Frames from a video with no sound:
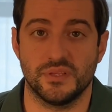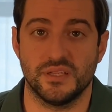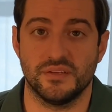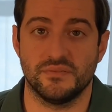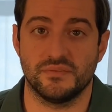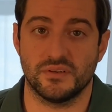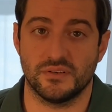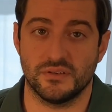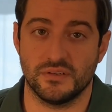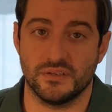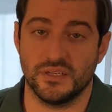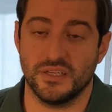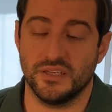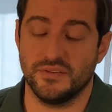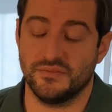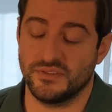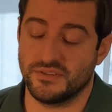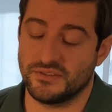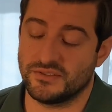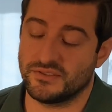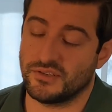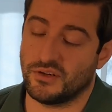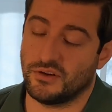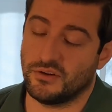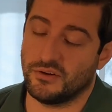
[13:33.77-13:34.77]

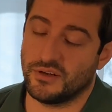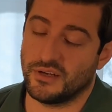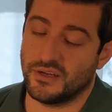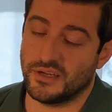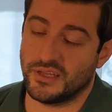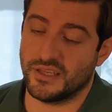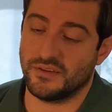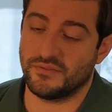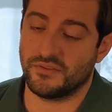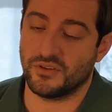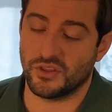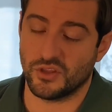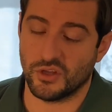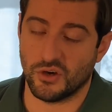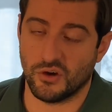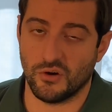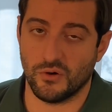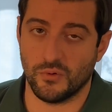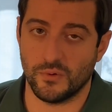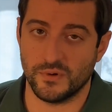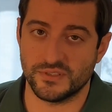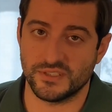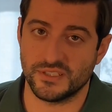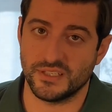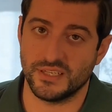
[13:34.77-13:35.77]
even though
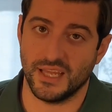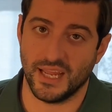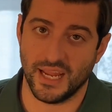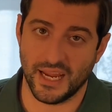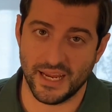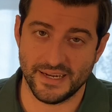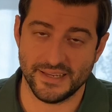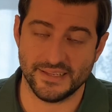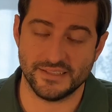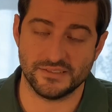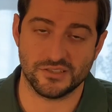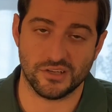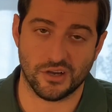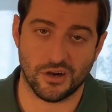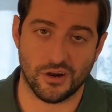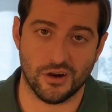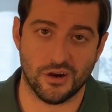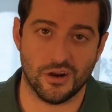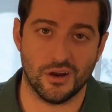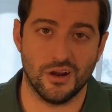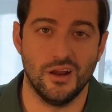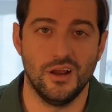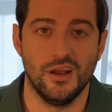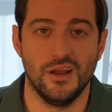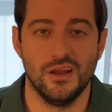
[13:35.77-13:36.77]
it was an 80s
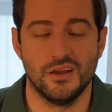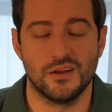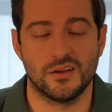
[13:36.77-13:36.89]
car